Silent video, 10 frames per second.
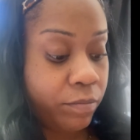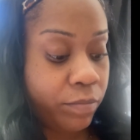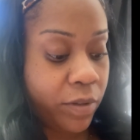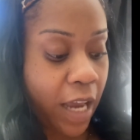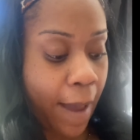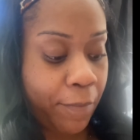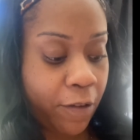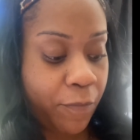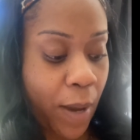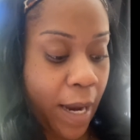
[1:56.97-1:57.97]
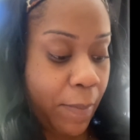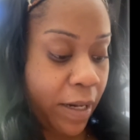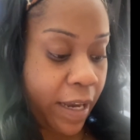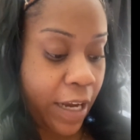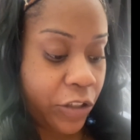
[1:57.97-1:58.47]
type of pain
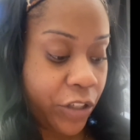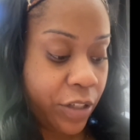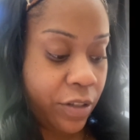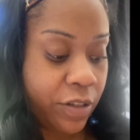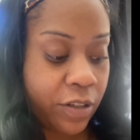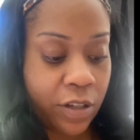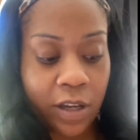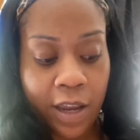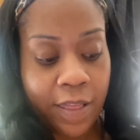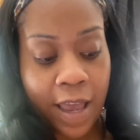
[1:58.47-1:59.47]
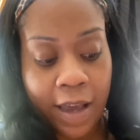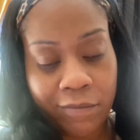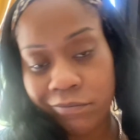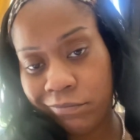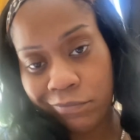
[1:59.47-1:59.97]
medications in
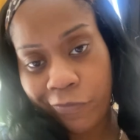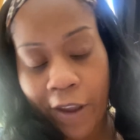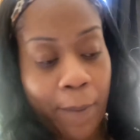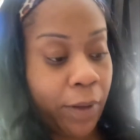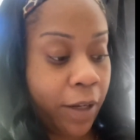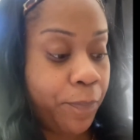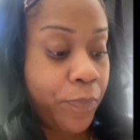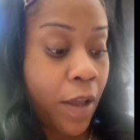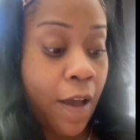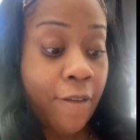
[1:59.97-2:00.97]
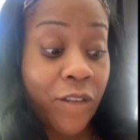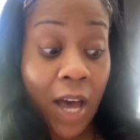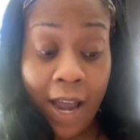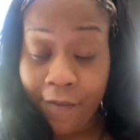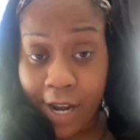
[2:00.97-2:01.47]
that family.
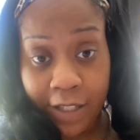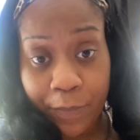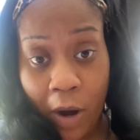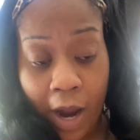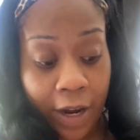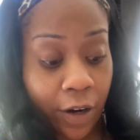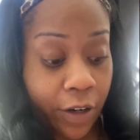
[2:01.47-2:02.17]
5 days prior,